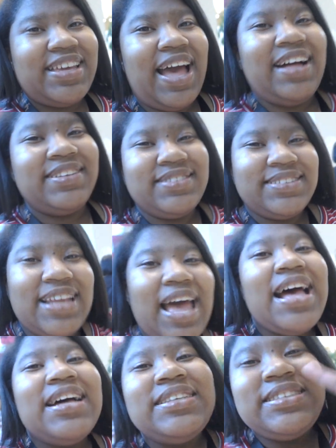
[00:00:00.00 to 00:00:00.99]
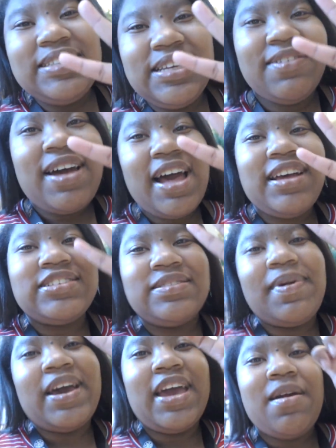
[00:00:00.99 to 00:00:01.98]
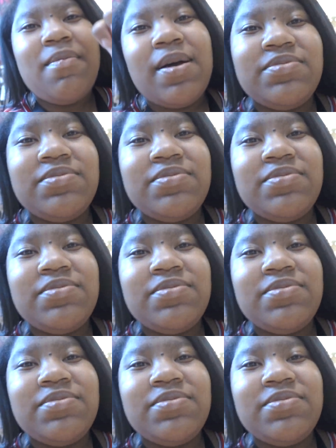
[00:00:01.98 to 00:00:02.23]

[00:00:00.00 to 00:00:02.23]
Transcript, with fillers: yeah. See you guys. My camera,